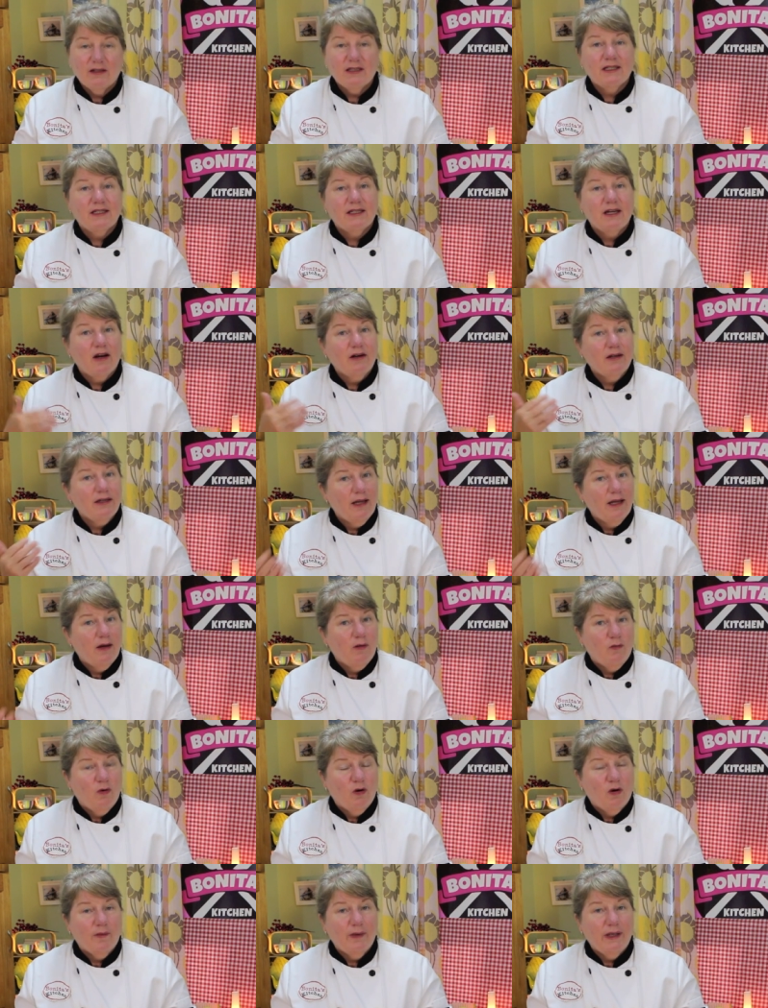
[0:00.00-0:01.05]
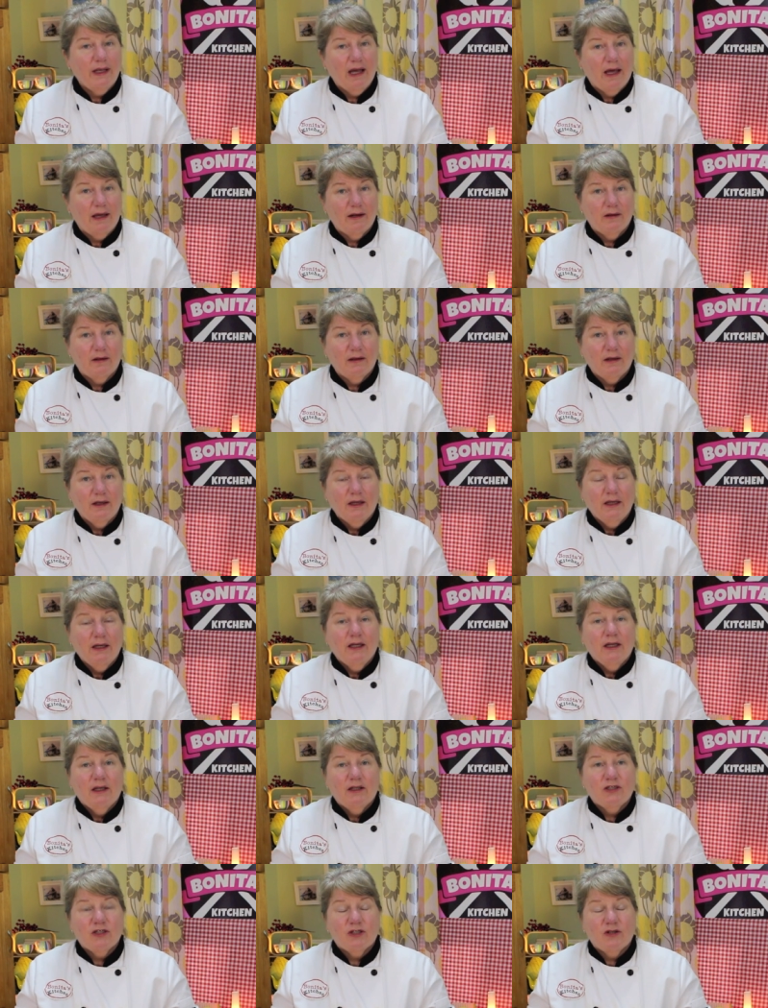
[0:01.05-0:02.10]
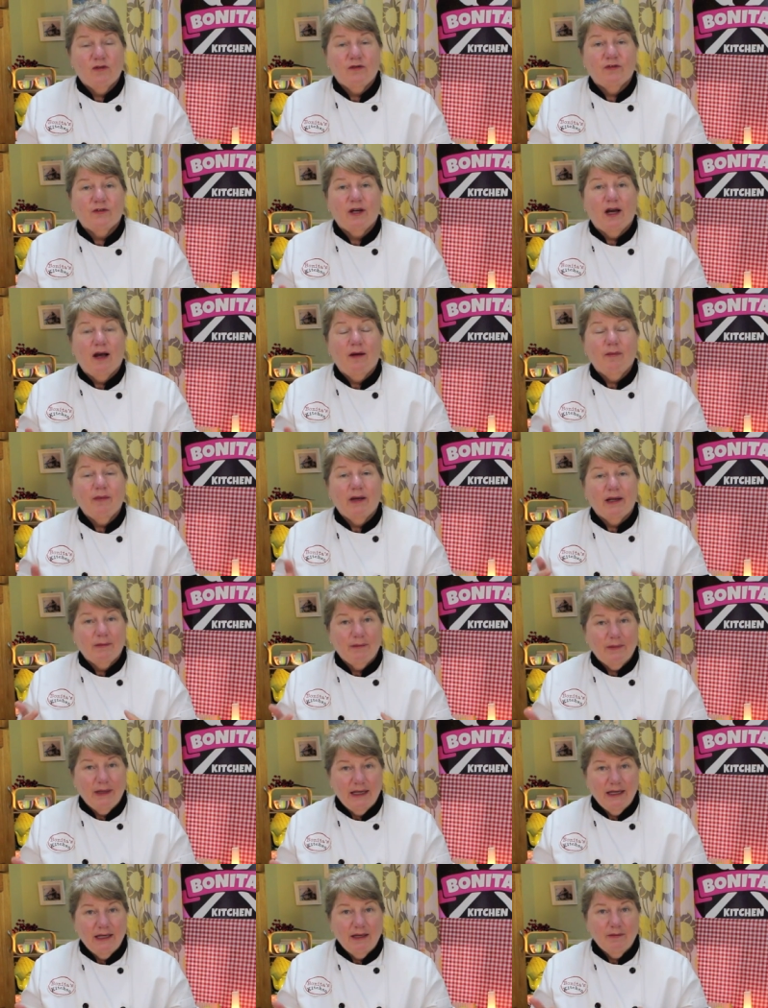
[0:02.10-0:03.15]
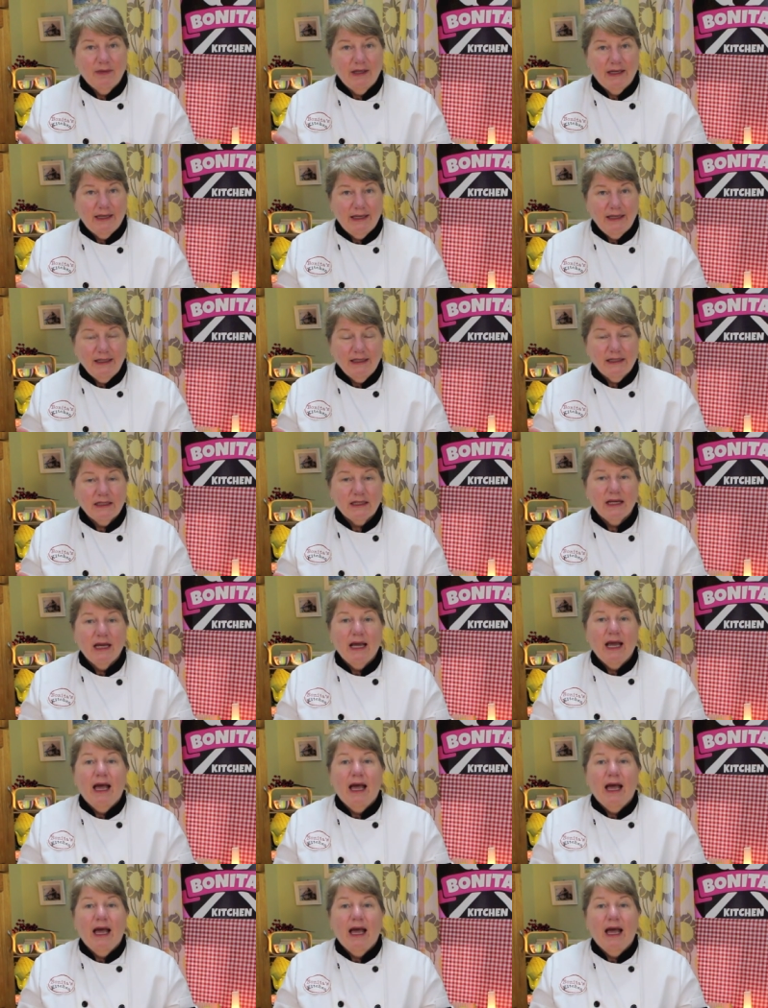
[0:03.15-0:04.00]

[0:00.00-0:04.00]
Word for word: Start that warming on a stove top on a medium heat.